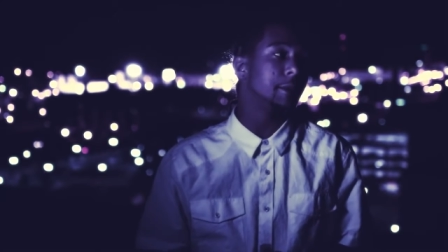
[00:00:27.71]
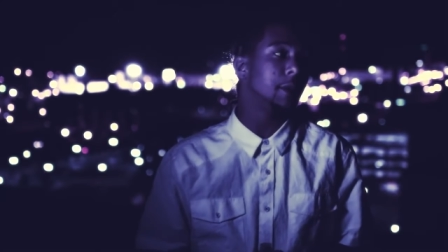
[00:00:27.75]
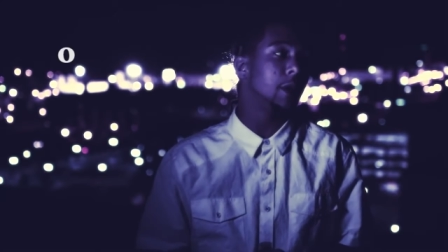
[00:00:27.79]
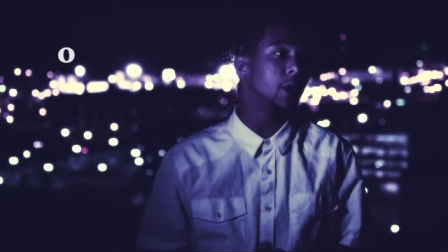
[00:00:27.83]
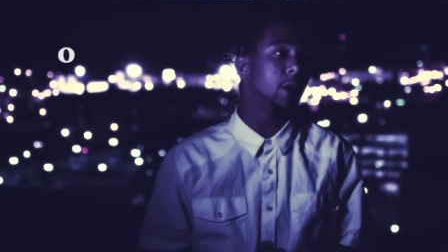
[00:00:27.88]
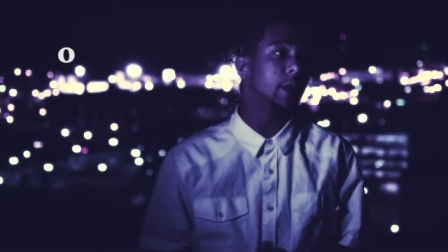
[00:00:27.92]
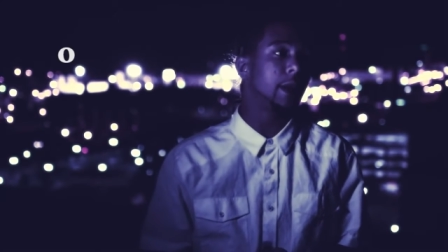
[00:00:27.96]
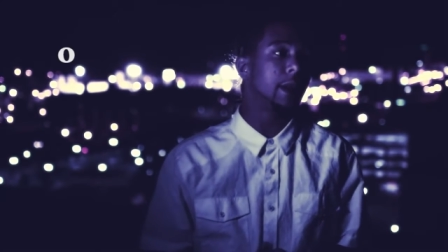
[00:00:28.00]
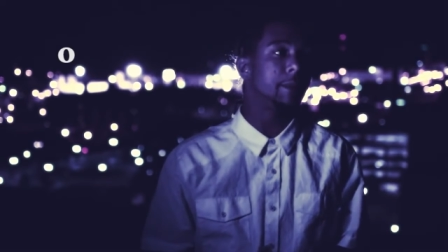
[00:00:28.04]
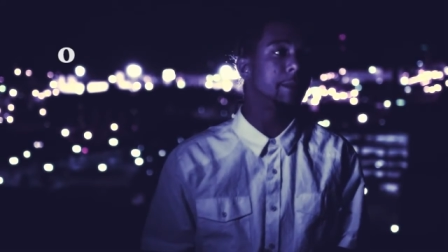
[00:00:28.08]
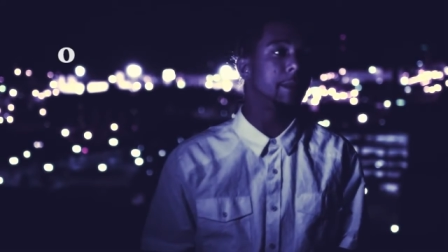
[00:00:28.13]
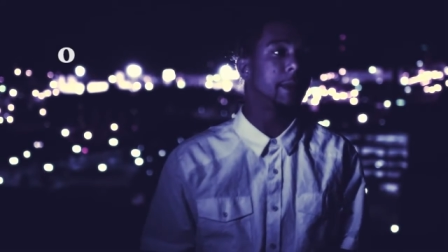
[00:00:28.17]

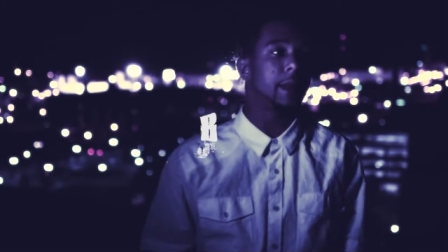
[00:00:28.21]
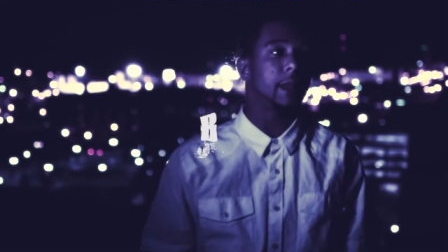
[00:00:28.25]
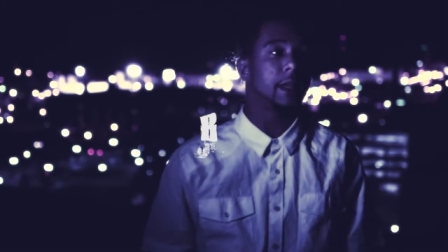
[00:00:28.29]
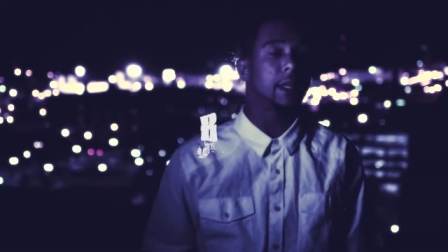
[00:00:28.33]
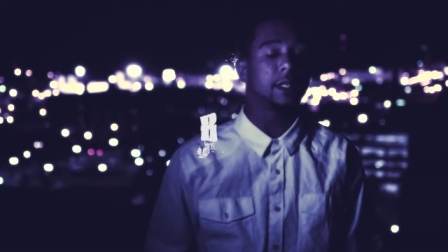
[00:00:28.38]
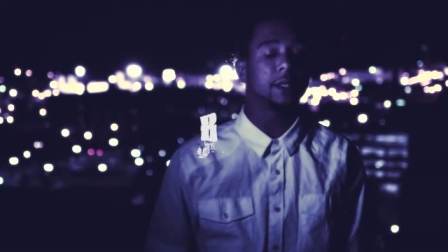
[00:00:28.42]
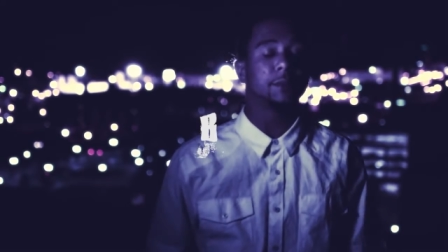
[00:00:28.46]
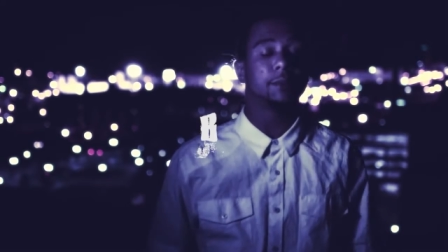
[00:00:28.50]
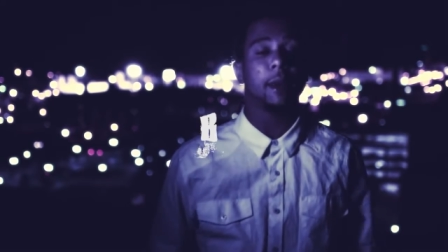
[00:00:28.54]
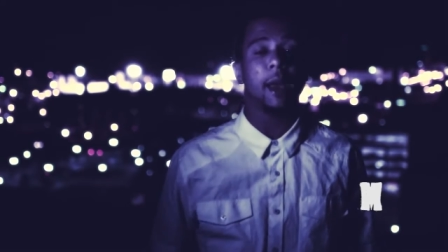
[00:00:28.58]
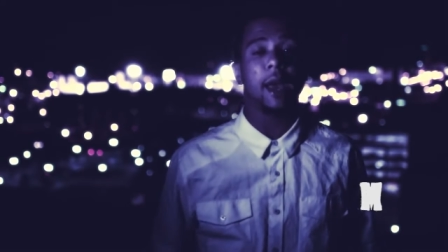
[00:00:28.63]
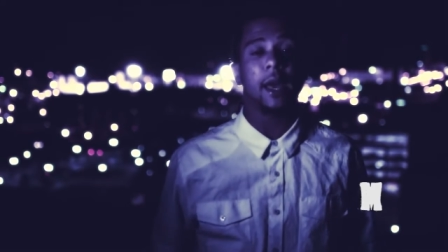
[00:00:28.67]
Only
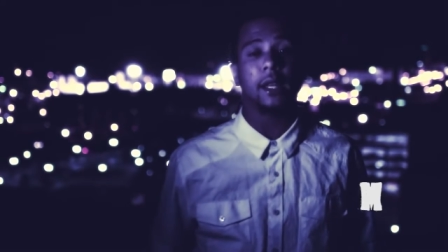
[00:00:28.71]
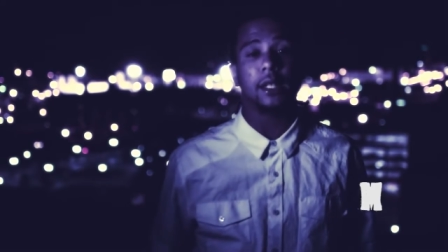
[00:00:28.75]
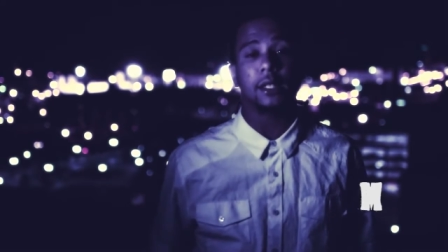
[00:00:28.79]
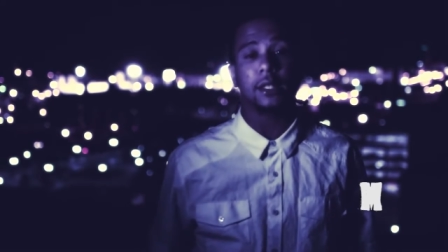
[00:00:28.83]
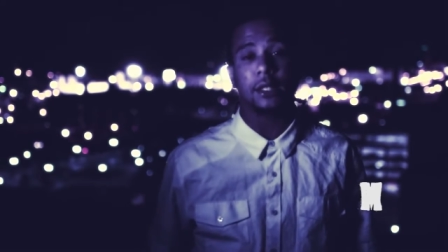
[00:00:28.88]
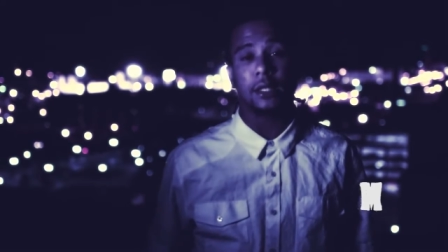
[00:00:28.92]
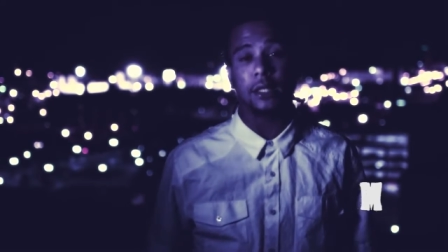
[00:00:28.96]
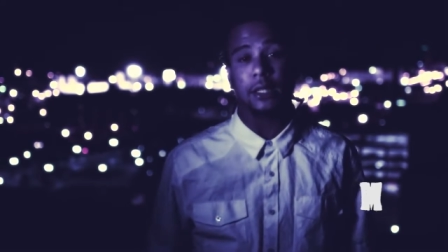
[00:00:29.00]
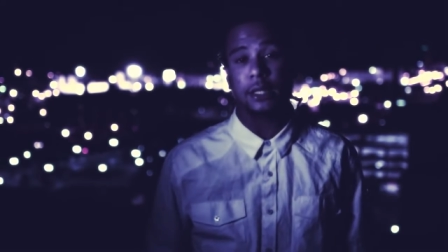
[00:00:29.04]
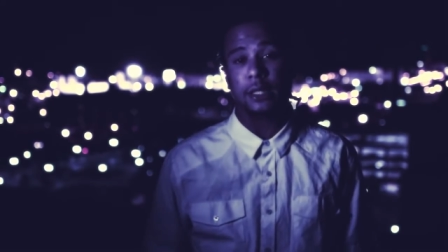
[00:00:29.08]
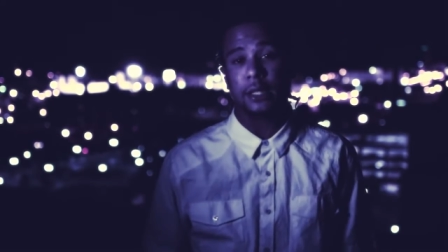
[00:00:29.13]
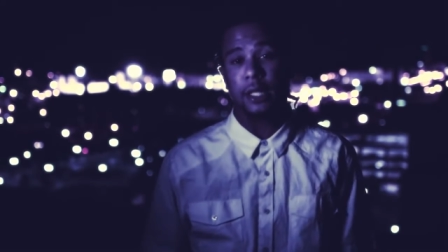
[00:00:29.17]
business matters
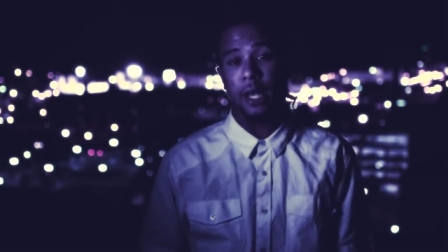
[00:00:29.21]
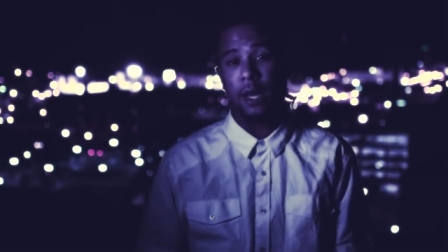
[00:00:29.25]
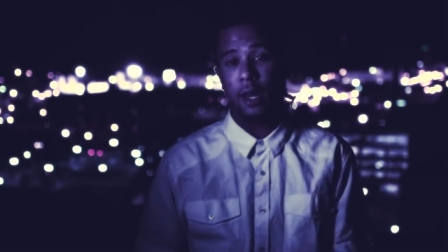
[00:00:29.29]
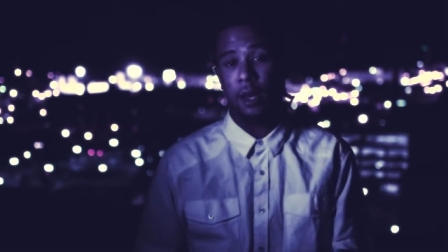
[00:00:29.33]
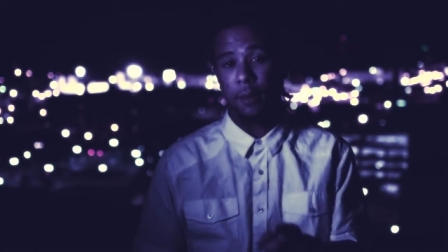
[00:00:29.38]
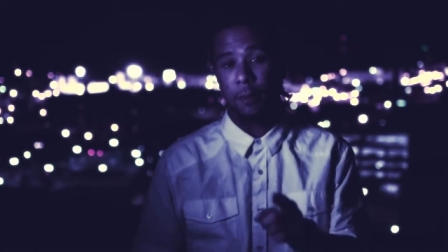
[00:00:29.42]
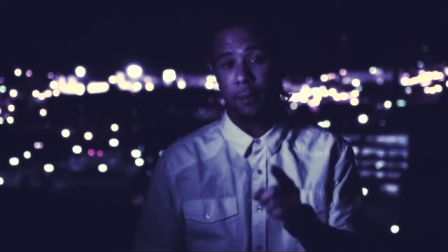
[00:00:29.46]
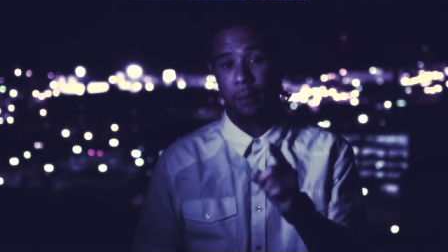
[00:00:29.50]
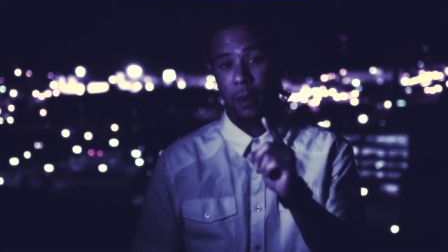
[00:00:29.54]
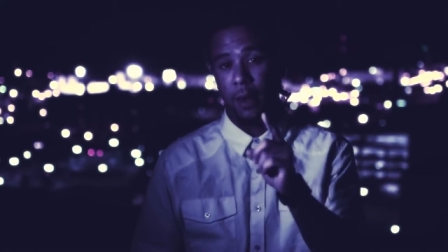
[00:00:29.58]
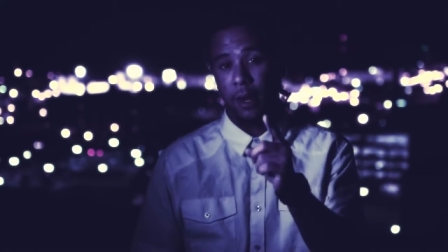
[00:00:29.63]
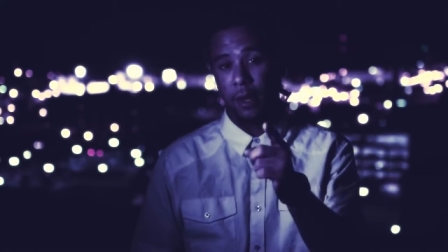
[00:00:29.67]
to
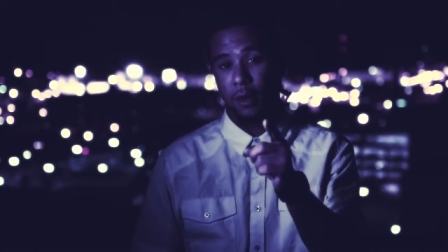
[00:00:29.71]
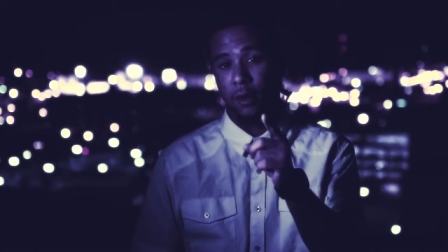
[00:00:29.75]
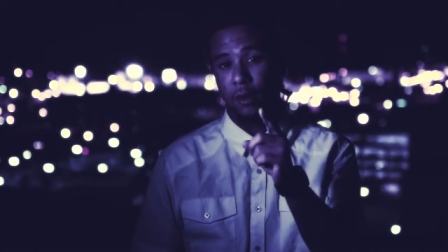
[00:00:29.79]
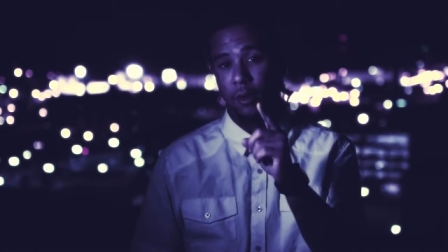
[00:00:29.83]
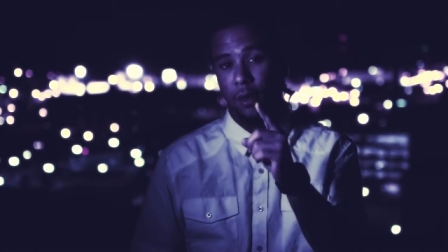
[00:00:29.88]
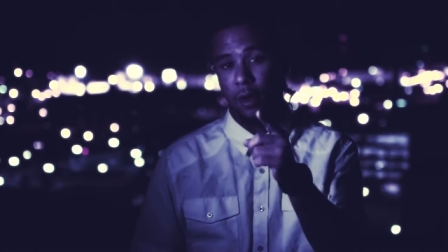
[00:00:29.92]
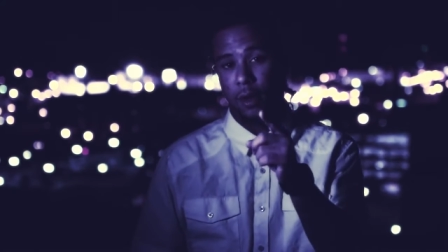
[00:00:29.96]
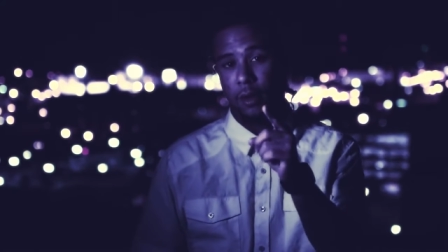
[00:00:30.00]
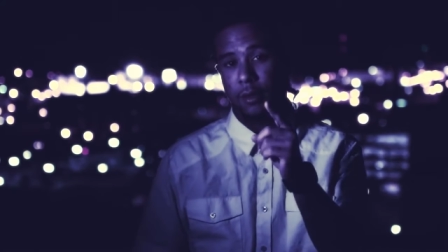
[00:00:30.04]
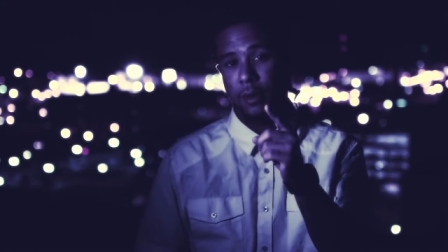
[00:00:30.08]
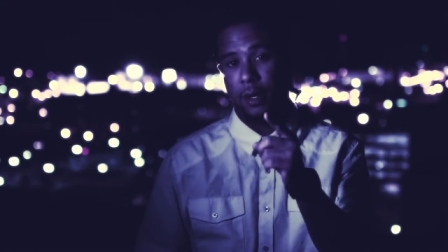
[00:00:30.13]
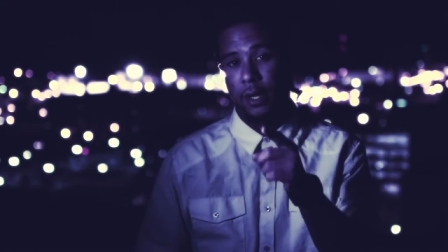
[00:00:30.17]
celebrate, you
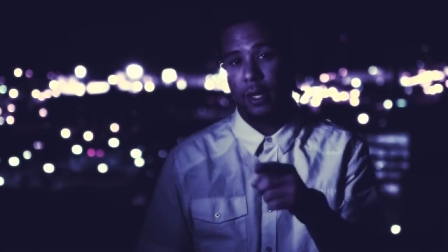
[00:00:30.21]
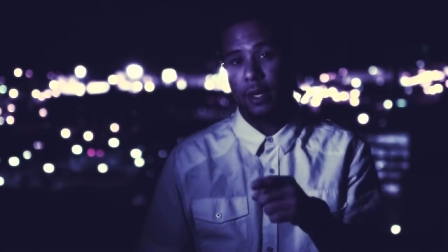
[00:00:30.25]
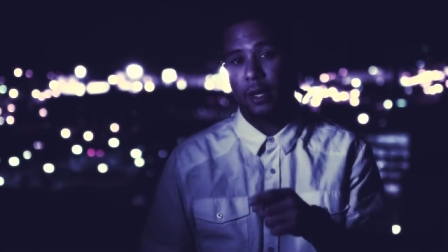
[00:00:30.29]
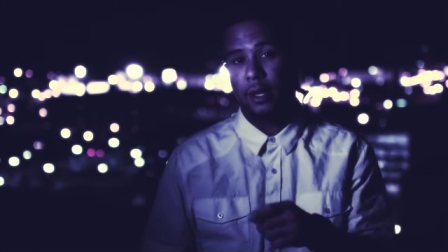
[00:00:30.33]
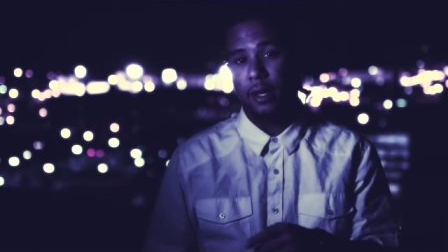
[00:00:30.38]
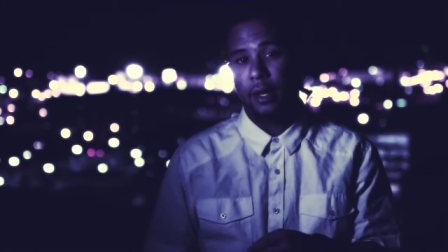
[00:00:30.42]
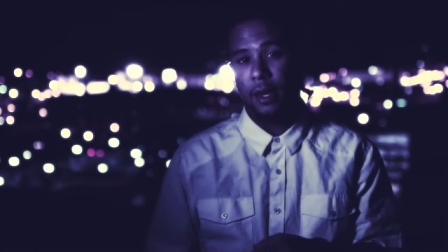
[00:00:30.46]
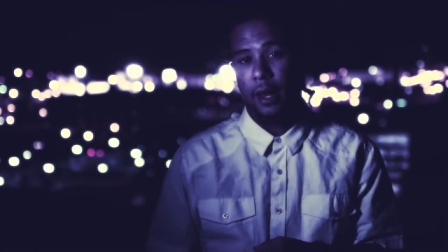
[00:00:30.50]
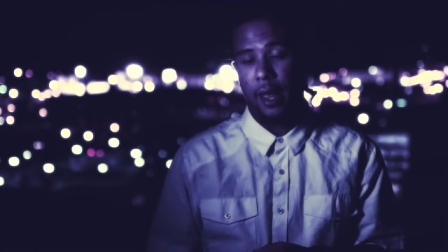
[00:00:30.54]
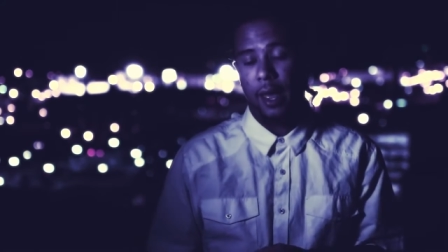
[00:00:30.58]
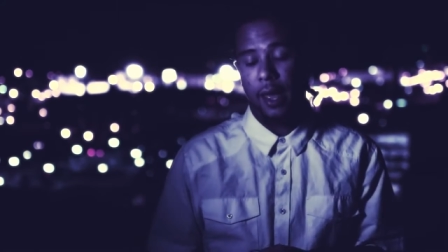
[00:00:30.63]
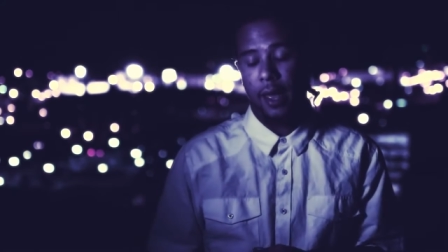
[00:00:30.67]
gon' need a
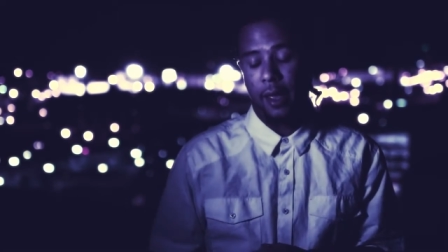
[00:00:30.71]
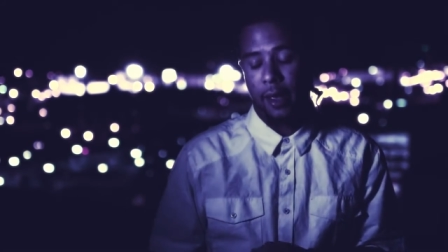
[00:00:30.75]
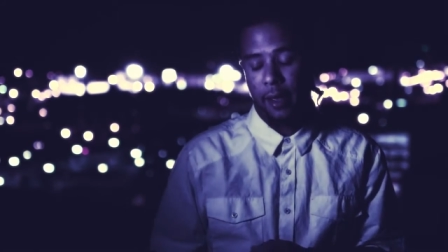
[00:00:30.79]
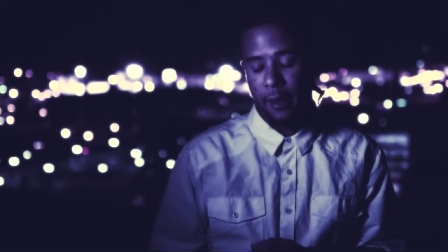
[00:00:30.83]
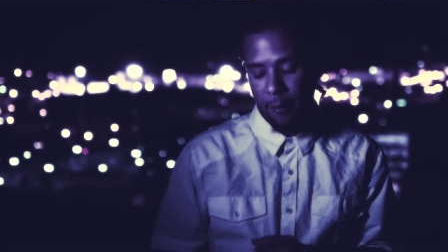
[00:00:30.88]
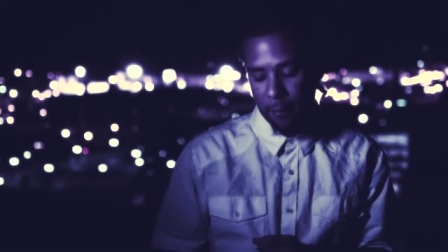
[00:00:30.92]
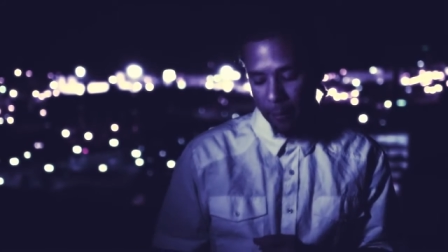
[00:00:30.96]
name.